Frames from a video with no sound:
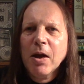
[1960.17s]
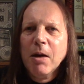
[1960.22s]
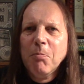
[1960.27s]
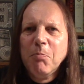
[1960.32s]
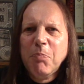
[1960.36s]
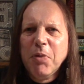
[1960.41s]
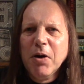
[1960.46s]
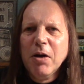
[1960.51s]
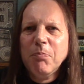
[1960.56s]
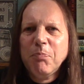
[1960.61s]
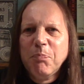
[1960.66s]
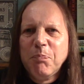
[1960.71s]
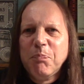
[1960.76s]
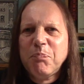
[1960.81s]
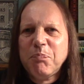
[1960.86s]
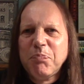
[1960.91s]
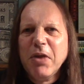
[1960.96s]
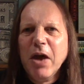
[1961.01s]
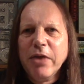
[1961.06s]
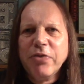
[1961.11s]
but
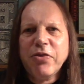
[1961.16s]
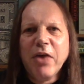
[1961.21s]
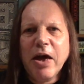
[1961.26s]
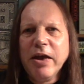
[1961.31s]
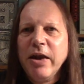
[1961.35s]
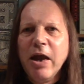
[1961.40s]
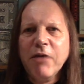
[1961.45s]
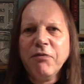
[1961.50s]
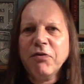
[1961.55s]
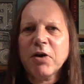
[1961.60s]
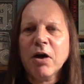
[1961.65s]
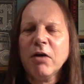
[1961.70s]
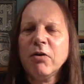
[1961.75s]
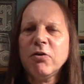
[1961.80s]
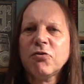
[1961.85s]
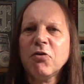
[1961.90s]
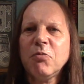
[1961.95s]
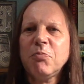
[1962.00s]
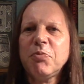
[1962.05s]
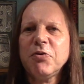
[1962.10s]
they're never going
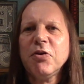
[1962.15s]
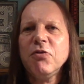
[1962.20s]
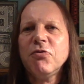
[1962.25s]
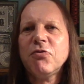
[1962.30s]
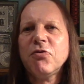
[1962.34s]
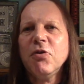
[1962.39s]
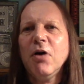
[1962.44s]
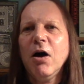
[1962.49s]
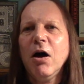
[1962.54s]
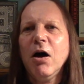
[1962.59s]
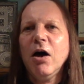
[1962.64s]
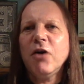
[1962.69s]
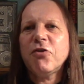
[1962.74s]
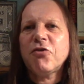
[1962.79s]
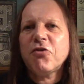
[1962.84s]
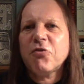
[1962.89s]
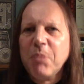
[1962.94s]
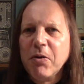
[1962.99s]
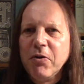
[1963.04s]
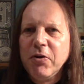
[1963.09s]
to sort of produce a
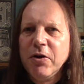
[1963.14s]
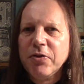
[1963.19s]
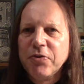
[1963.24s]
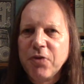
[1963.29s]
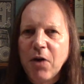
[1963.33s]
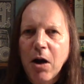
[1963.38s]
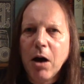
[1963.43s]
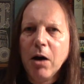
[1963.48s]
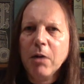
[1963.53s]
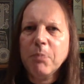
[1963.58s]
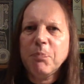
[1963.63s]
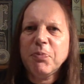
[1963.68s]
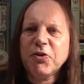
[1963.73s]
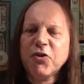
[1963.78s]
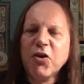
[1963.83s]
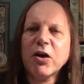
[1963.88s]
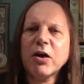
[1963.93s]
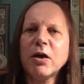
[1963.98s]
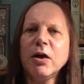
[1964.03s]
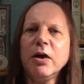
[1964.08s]
spirit that I
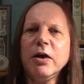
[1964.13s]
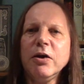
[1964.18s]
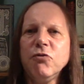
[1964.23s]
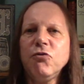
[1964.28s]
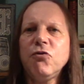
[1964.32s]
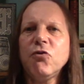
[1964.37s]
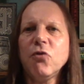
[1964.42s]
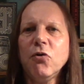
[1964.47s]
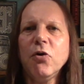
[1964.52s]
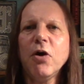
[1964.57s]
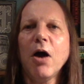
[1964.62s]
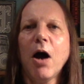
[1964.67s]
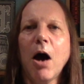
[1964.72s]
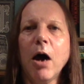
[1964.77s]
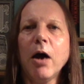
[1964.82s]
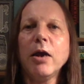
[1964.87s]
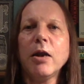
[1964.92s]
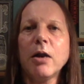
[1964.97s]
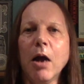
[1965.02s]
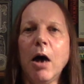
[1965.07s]
particularly enjoy.
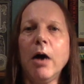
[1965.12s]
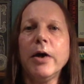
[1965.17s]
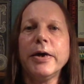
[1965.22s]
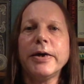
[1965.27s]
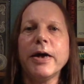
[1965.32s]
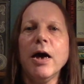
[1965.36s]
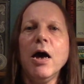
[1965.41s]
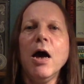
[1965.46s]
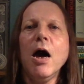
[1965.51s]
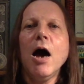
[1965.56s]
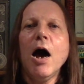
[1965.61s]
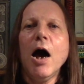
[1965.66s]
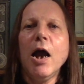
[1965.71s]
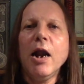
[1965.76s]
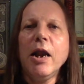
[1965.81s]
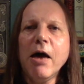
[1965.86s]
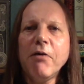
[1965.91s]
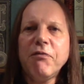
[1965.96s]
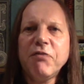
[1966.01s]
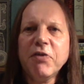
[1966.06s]
I like a
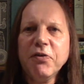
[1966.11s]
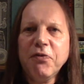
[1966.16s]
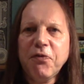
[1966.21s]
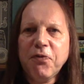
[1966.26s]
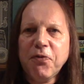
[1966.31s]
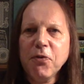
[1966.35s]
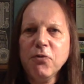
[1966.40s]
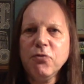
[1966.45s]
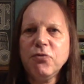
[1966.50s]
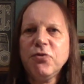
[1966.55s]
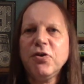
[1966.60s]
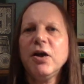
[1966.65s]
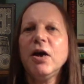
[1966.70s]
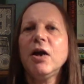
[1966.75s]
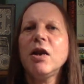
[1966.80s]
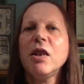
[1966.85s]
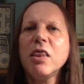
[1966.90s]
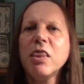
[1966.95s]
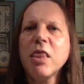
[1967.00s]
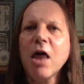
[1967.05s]
lovely fruity, a
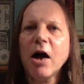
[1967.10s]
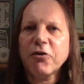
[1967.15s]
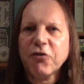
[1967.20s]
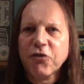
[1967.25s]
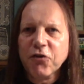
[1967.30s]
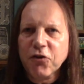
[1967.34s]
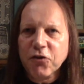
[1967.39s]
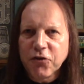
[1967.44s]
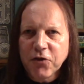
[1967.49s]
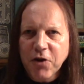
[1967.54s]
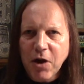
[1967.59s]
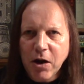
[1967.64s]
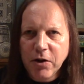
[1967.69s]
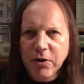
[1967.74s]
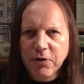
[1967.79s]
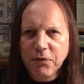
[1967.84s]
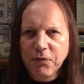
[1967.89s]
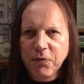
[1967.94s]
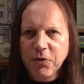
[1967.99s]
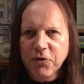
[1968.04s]
luscious
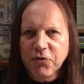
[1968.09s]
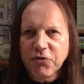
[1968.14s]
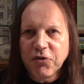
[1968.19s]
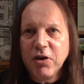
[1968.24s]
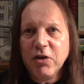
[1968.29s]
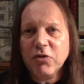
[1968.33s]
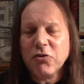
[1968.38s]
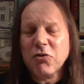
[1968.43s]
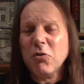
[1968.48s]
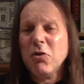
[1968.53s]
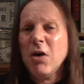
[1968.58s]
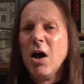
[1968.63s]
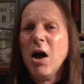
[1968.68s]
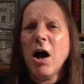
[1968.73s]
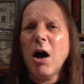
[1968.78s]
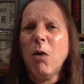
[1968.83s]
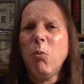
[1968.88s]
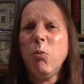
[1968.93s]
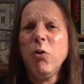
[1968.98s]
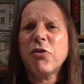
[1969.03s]
kind of whiskey. It's a
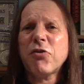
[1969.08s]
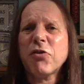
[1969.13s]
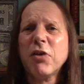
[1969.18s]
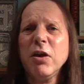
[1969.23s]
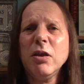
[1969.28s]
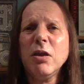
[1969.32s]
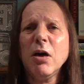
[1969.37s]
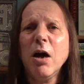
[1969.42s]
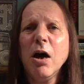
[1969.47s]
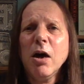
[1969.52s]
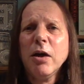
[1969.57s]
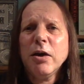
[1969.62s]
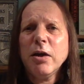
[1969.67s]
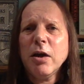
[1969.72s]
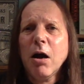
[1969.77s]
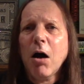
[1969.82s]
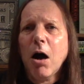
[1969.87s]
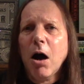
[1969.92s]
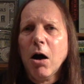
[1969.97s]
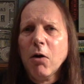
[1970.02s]
whiskey that,
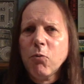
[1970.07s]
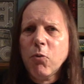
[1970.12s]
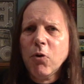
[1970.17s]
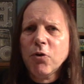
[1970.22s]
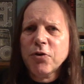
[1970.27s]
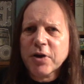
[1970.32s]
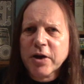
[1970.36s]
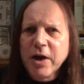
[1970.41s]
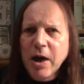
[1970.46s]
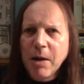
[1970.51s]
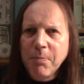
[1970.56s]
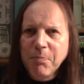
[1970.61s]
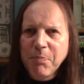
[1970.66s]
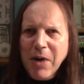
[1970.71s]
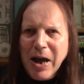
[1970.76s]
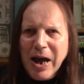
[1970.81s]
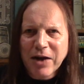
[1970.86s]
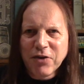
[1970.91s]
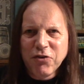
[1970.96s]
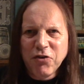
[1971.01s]
you know, I want to come
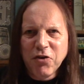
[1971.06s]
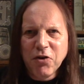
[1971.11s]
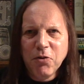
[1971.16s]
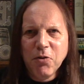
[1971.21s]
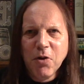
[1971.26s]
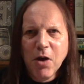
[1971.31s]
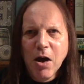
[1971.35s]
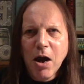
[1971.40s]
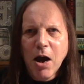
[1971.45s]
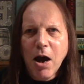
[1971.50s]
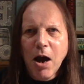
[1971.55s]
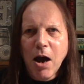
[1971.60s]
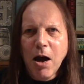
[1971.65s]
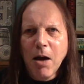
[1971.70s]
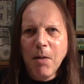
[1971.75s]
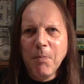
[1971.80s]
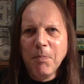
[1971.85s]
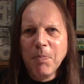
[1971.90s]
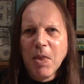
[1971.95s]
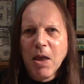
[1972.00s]
back to.
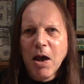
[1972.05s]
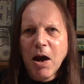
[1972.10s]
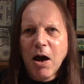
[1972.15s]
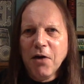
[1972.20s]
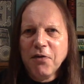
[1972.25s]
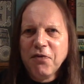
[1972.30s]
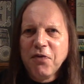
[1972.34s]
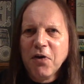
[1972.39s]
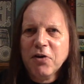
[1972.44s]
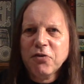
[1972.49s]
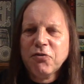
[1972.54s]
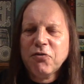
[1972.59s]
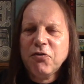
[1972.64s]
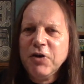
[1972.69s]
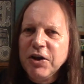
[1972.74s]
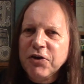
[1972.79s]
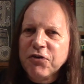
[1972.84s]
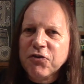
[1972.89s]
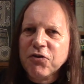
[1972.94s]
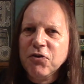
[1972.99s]
I find
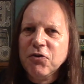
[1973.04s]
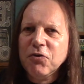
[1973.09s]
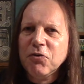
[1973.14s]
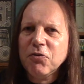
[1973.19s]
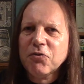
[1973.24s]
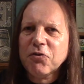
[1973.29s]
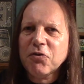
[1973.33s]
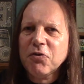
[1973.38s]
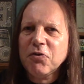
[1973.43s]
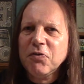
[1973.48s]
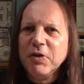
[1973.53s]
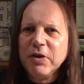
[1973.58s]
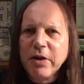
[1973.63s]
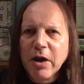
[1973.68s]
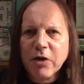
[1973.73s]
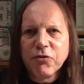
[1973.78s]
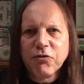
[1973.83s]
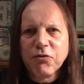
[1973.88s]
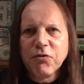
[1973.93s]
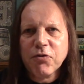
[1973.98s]
traditional sort of
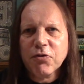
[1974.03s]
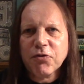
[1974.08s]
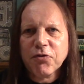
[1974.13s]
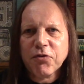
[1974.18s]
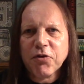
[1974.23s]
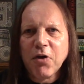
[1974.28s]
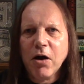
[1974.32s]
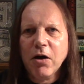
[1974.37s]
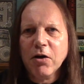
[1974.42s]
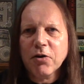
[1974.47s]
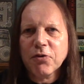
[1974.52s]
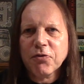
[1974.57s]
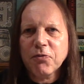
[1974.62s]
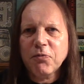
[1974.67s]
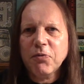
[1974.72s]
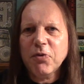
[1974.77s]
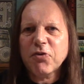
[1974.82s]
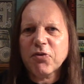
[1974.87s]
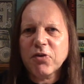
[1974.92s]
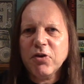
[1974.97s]
industrial styles
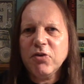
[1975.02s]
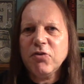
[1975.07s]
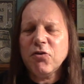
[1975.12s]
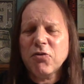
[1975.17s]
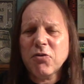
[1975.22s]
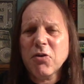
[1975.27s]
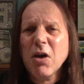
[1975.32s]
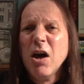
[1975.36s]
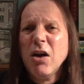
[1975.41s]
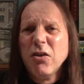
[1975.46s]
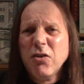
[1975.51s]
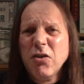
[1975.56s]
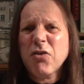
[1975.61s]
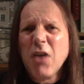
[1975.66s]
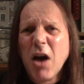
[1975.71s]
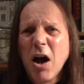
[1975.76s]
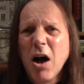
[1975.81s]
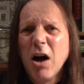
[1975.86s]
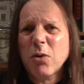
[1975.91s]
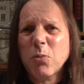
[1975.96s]
of whiskey
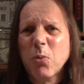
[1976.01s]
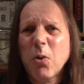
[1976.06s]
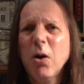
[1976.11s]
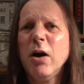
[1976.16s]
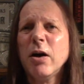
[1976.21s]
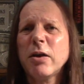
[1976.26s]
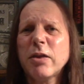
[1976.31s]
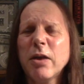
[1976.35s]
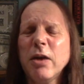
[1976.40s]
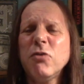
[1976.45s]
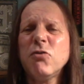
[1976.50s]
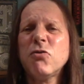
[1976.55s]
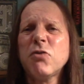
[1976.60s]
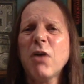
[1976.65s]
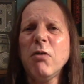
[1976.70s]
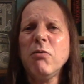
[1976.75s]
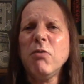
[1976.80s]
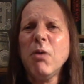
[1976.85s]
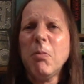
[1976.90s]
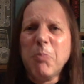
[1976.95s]
just hard work. They just
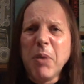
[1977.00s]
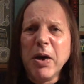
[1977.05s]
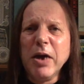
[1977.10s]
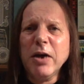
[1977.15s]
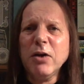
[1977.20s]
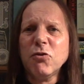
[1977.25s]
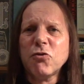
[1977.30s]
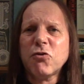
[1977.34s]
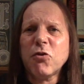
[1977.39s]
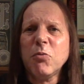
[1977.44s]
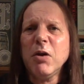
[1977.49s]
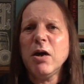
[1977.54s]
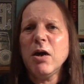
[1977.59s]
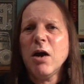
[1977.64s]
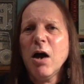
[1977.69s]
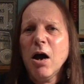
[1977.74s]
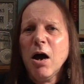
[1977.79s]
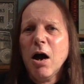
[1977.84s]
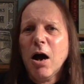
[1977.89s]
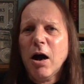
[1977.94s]
don't appeal to
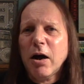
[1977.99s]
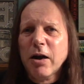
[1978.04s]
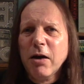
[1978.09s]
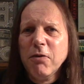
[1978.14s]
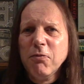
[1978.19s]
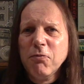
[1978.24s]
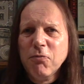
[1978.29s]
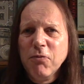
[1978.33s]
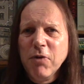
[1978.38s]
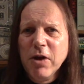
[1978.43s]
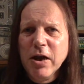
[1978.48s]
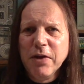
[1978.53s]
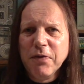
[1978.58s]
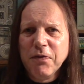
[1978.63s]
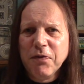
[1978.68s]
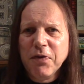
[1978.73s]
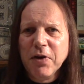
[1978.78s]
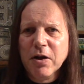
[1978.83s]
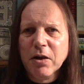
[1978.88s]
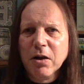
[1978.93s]
me. I don't really
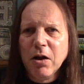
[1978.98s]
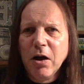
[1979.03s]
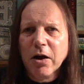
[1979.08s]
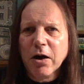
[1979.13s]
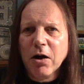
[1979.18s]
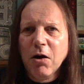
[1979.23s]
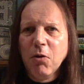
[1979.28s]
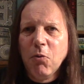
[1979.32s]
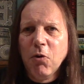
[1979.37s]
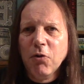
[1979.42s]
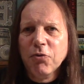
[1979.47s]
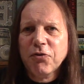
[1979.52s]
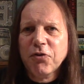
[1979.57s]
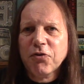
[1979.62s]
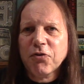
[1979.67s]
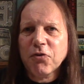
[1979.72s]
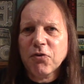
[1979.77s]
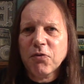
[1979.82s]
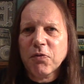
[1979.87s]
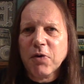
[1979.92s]
feel like I want
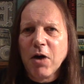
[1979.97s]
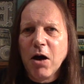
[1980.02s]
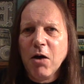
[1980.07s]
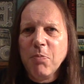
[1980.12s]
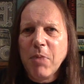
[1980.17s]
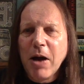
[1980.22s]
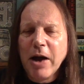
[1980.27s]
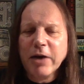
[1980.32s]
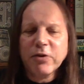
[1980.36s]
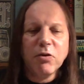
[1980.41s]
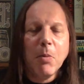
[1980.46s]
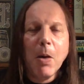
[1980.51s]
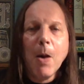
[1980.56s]
to sort of go back to